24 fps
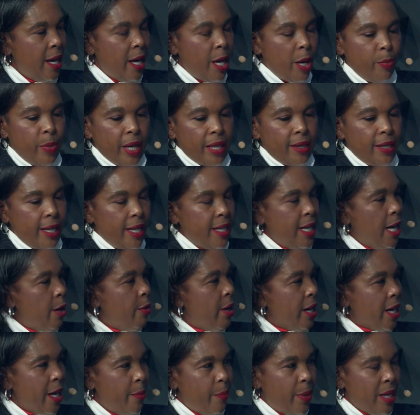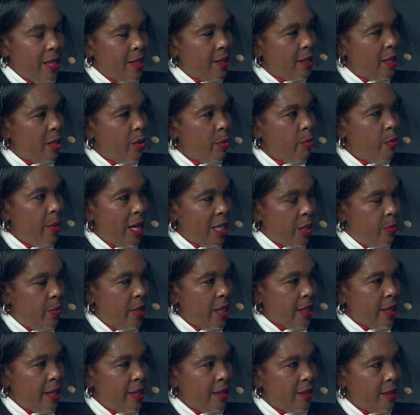but then our capacity must be
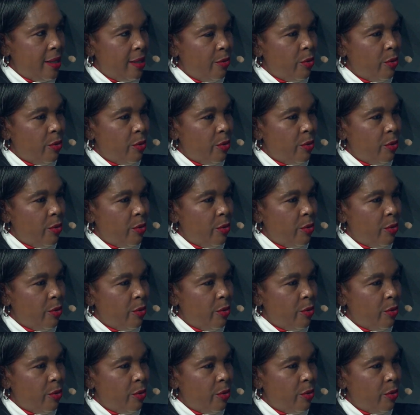right.